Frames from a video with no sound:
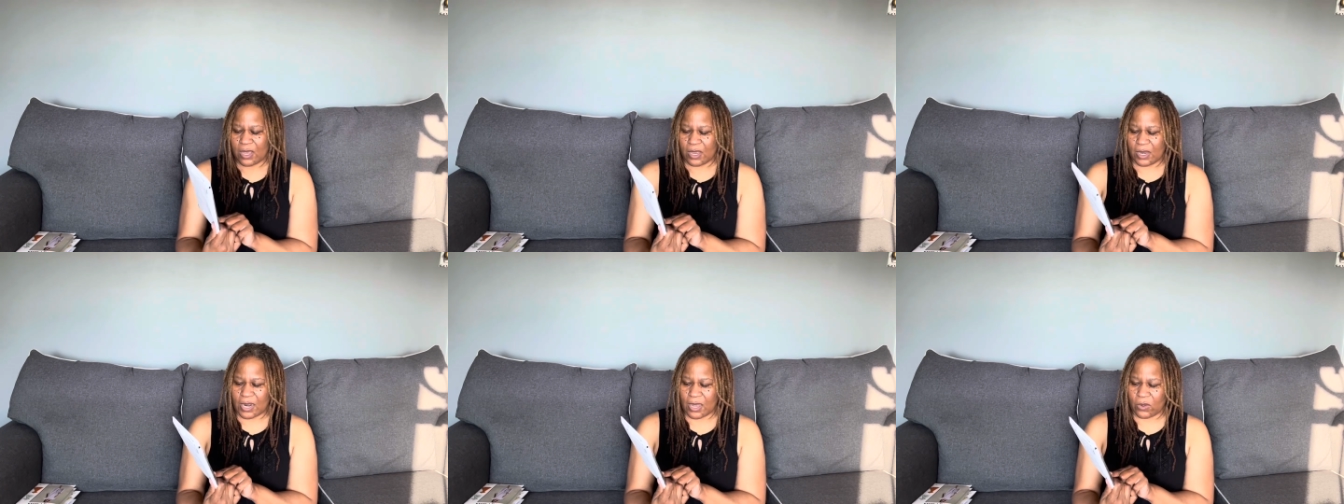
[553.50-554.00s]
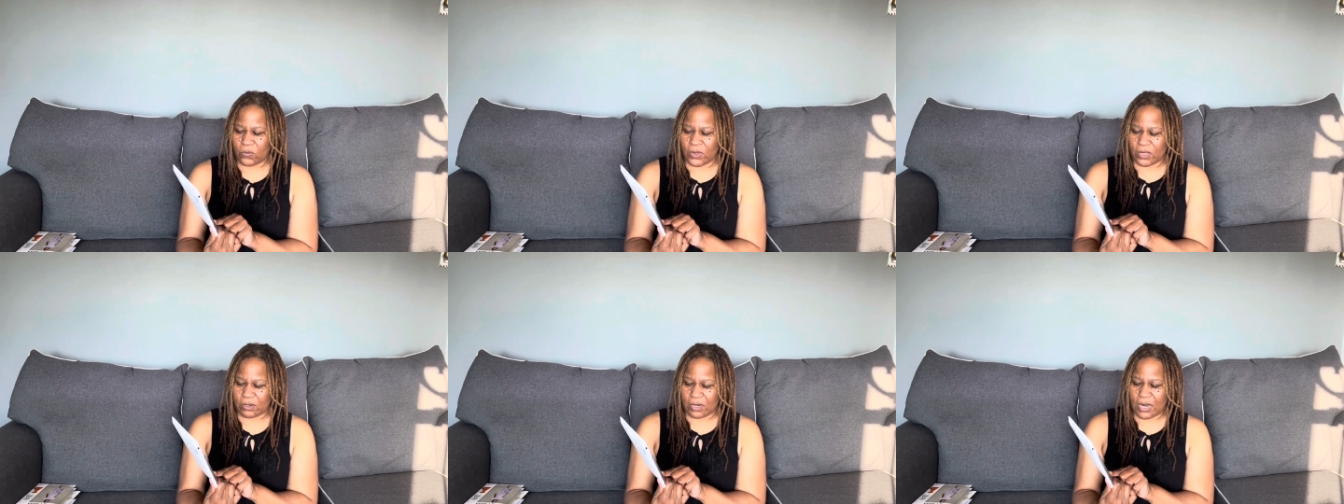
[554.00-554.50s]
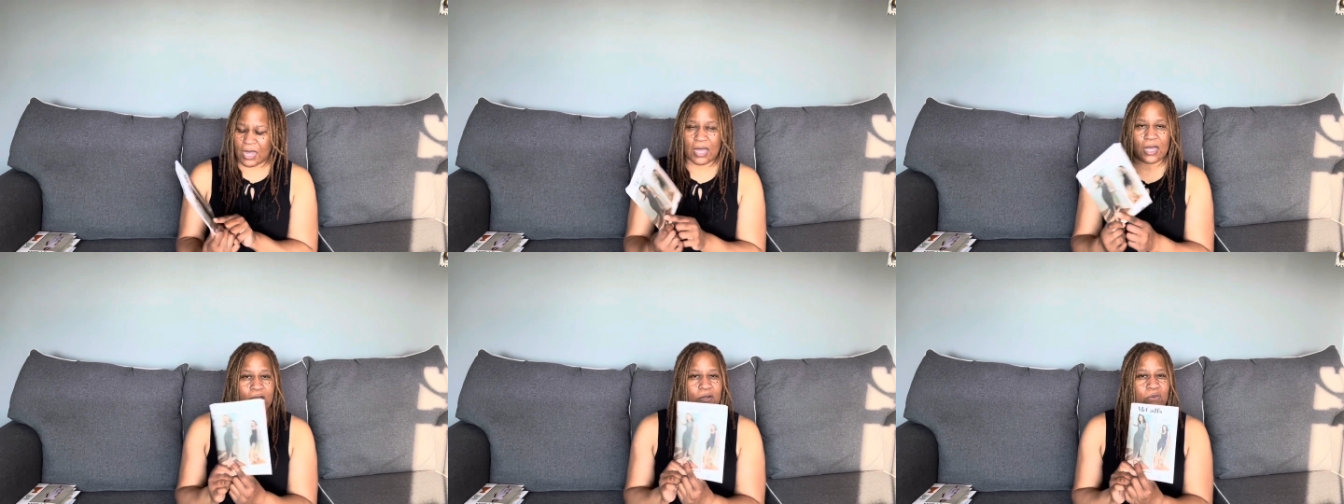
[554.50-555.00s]
Now, whether or not
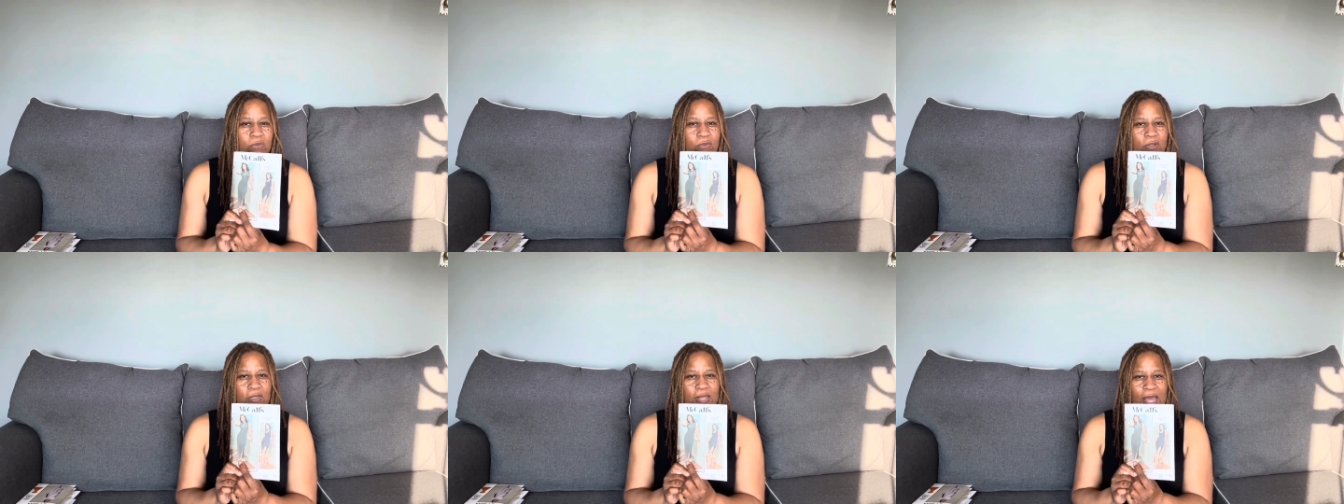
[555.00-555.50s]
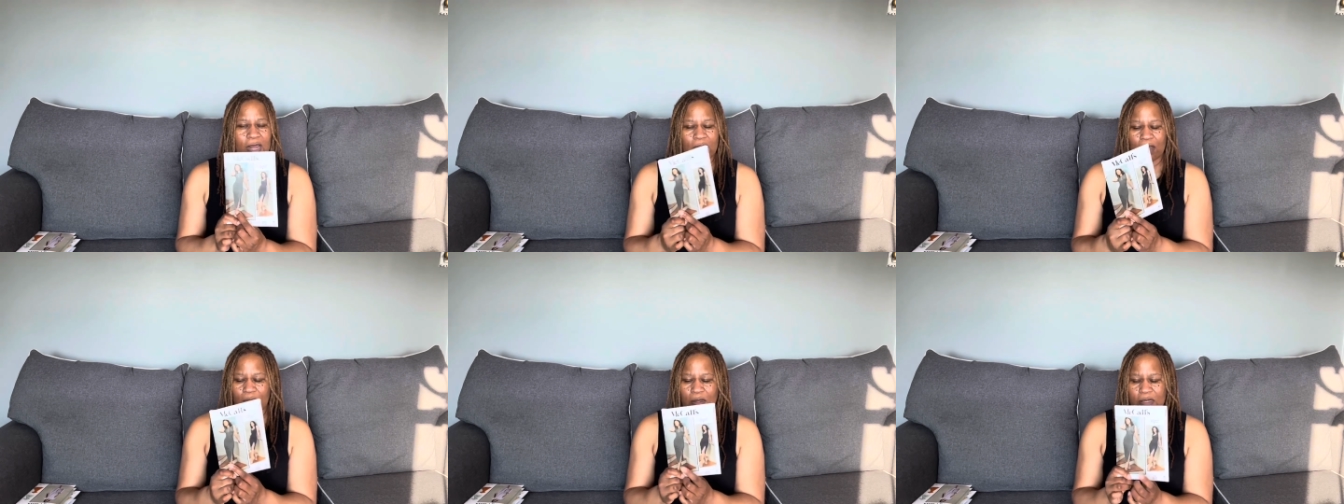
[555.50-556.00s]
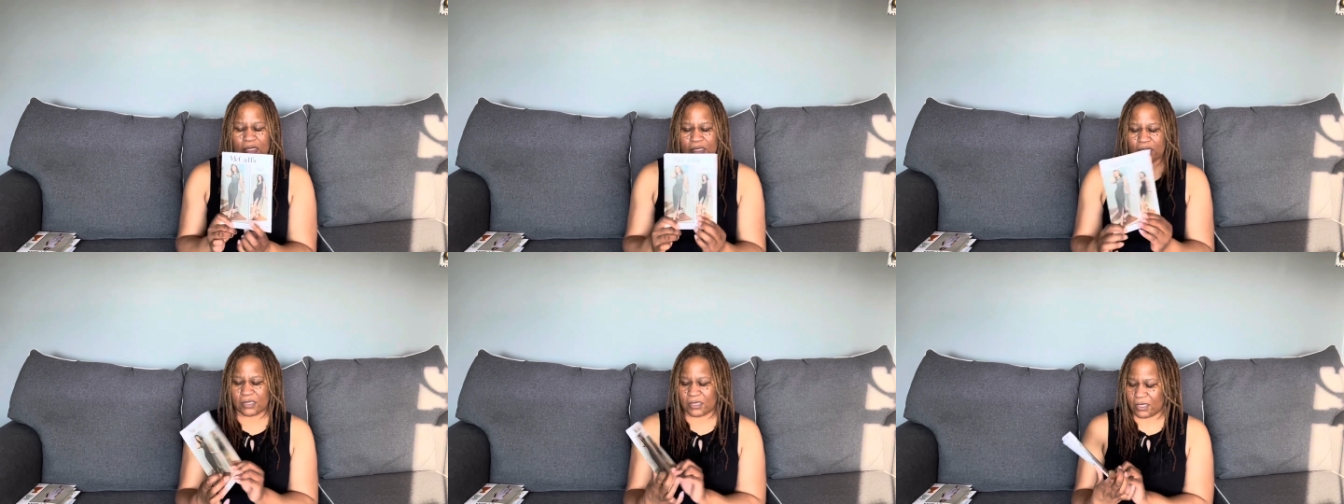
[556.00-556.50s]
I go that long, because
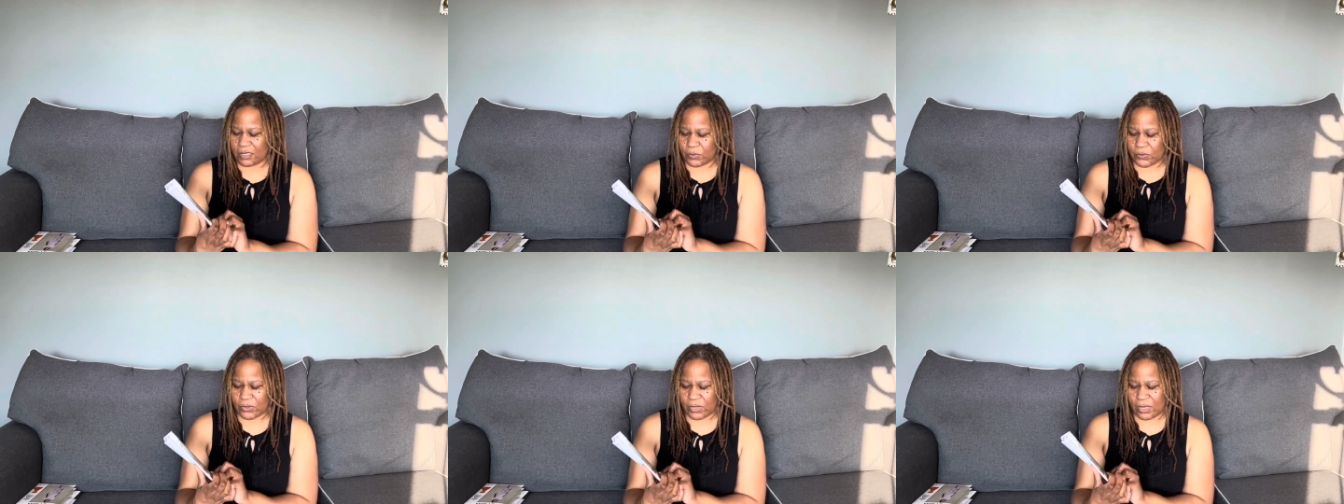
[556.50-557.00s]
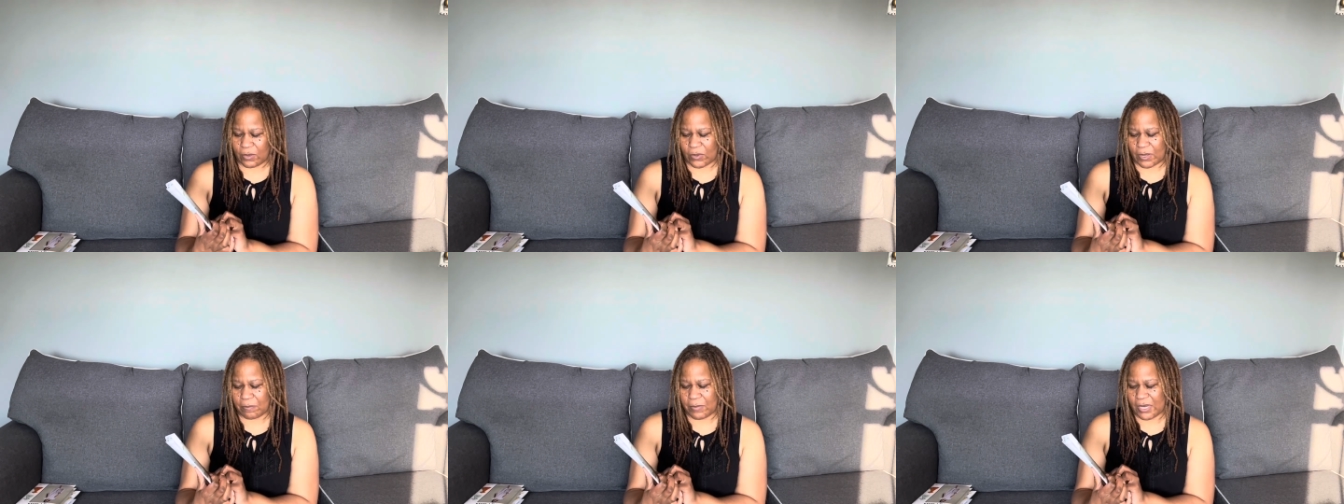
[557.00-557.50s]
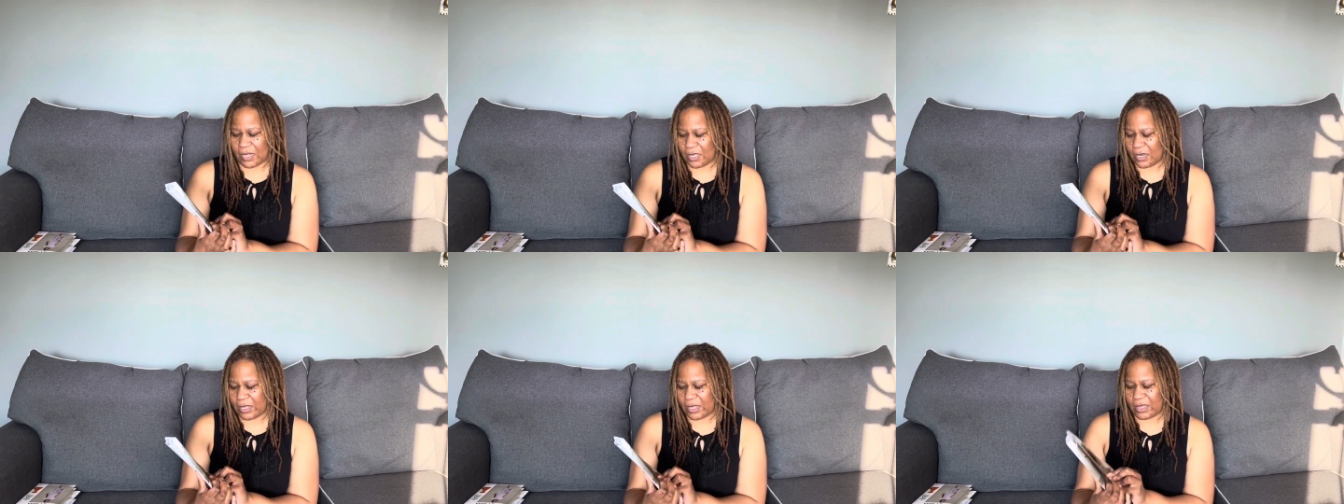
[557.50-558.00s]
this is pretty midi
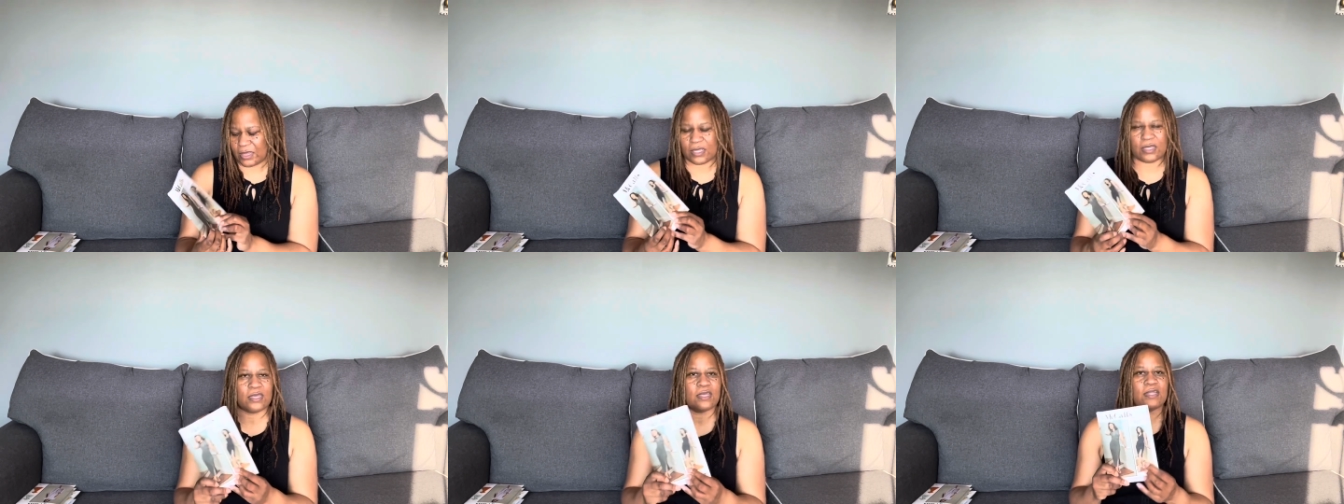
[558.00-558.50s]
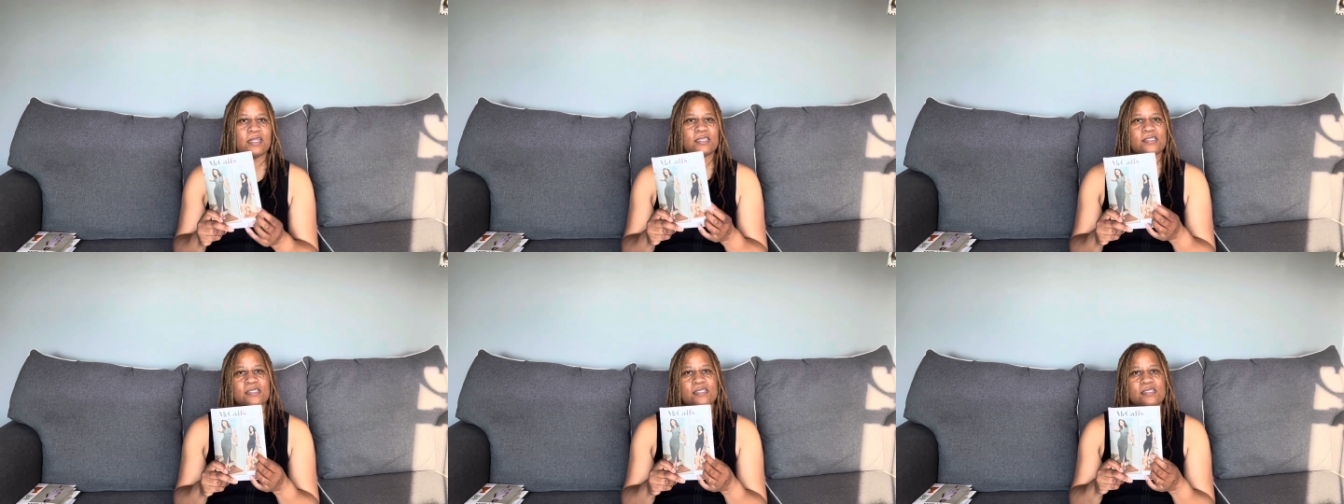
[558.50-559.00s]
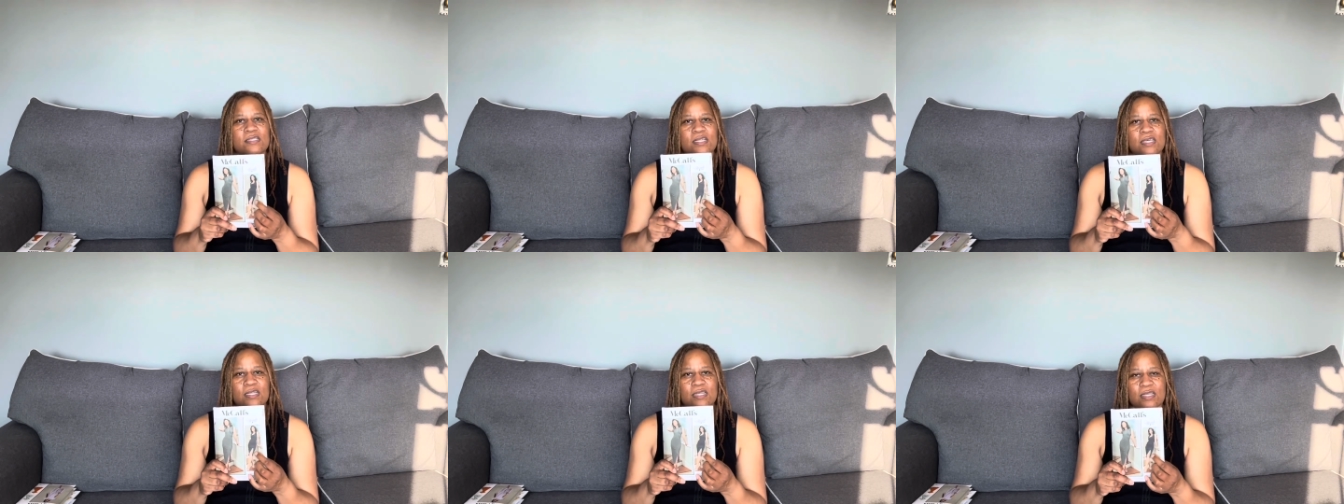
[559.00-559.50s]
length, and then this is
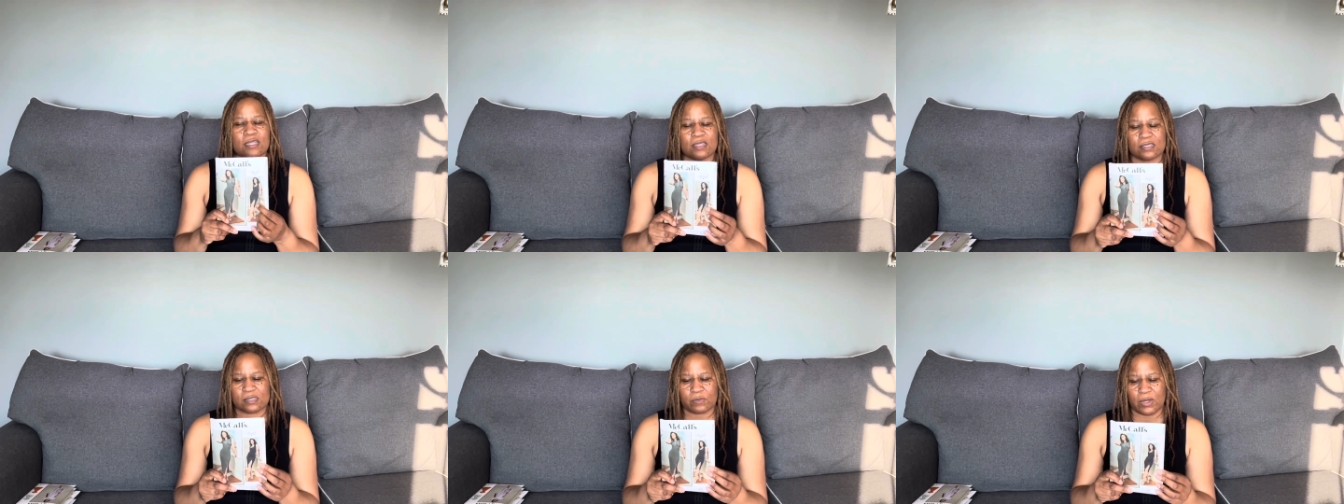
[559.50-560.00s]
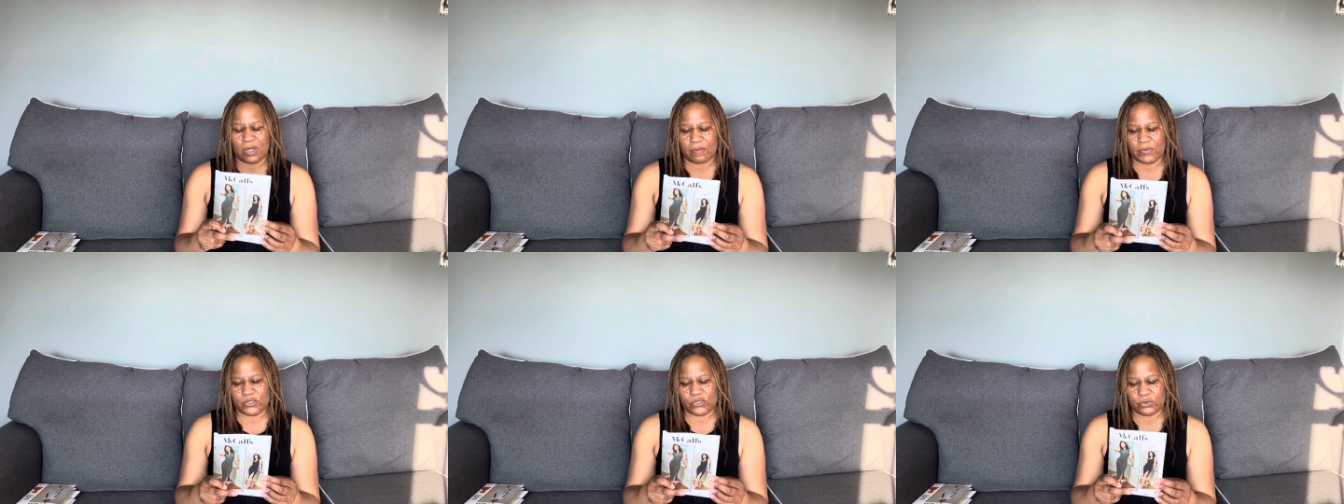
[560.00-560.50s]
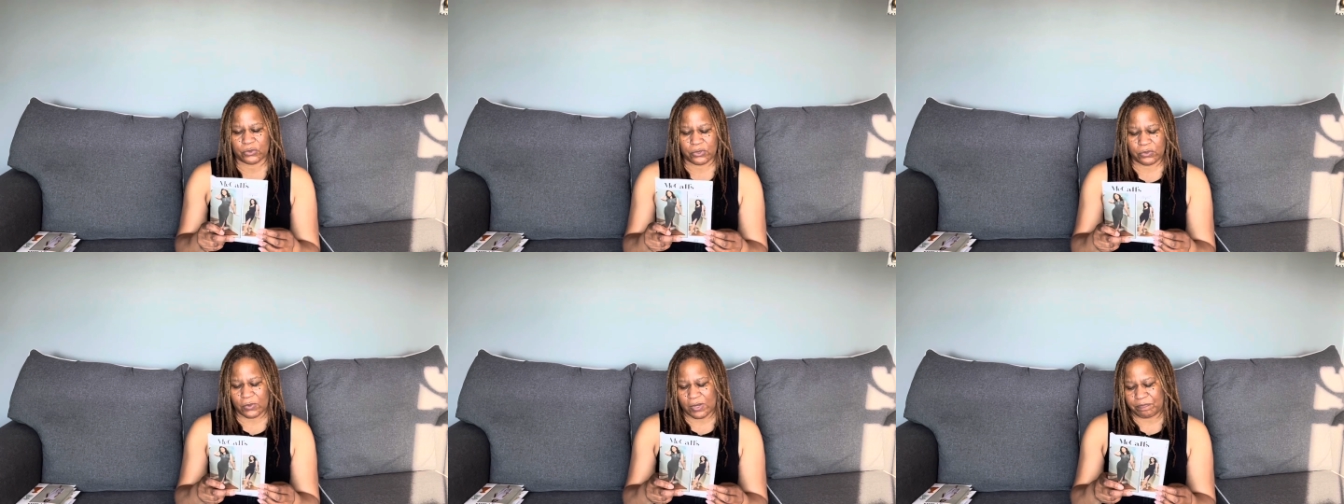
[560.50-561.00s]
knee length, the
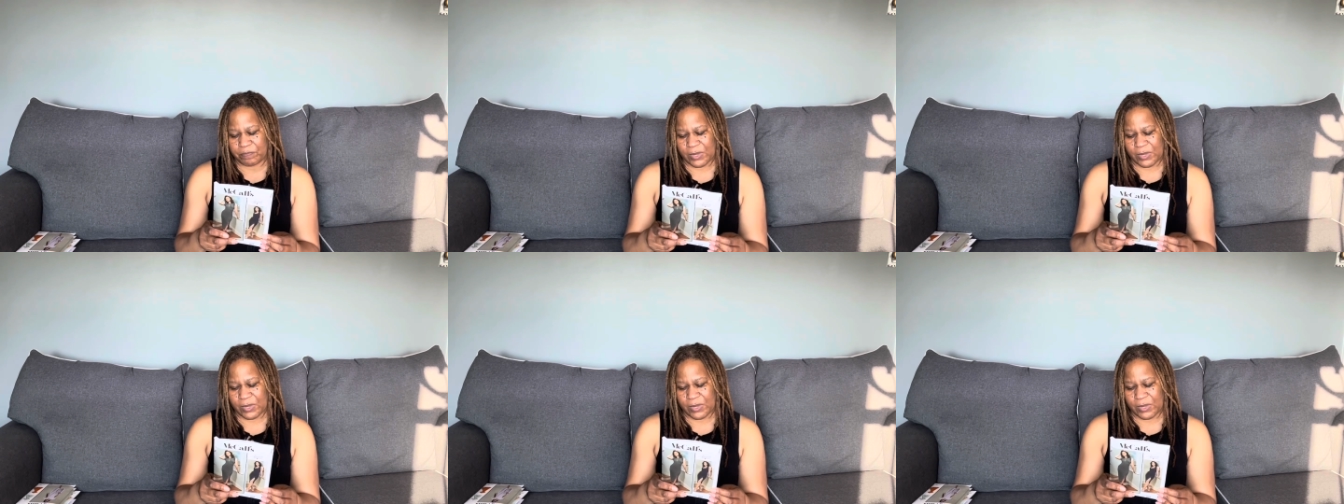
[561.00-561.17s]
shorter one.